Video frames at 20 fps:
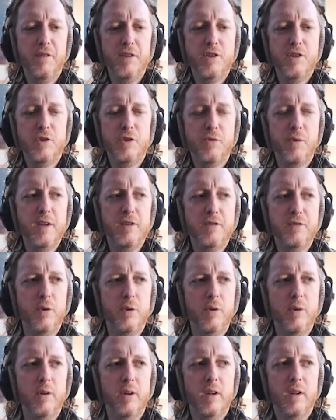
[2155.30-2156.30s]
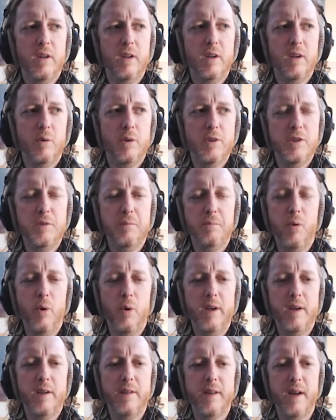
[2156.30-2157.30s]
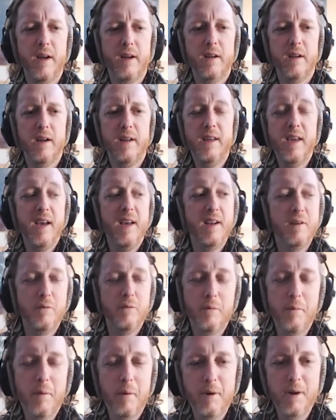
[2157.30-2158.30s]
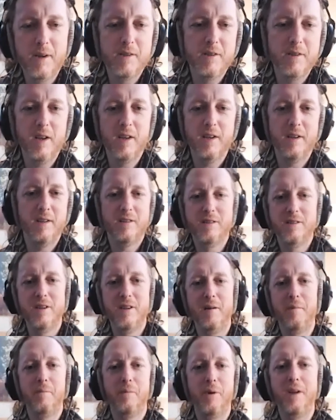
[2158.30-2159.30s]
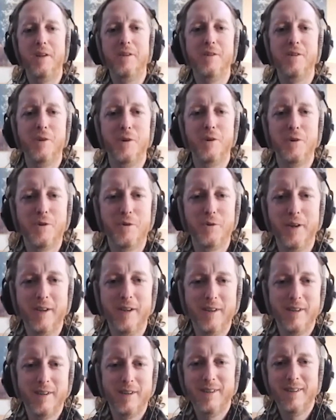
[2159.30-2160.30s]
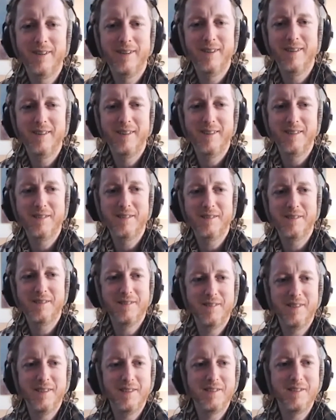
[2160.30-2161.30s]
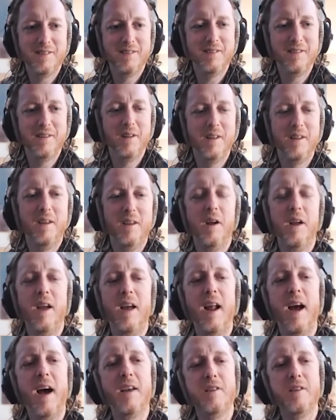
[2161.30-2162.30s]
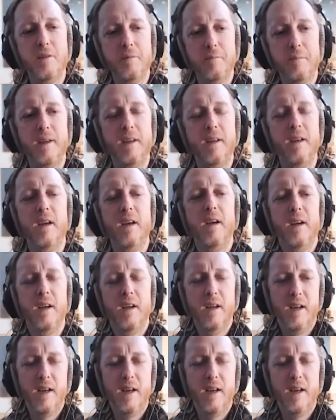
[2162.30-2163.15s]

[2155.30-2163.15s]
If it's stressful, what's the point of that? Again, remember I said it's not brain surgery. That's it's it has to be